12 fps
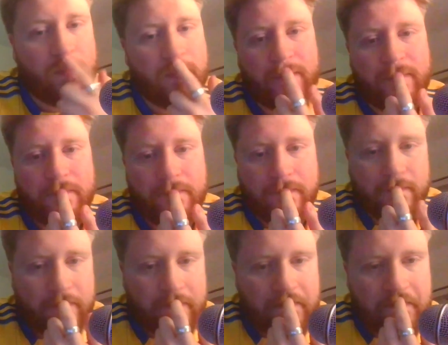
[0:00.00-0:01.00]
do
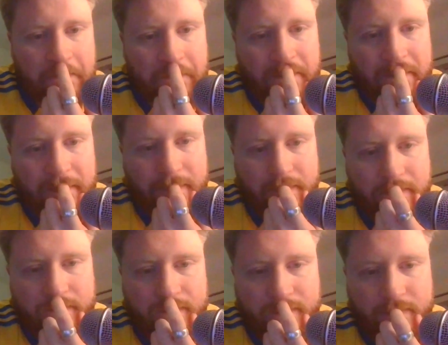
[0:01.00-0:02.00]
the 3-1
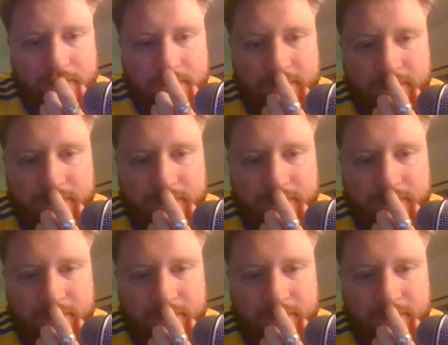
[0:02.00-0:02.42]
effort, as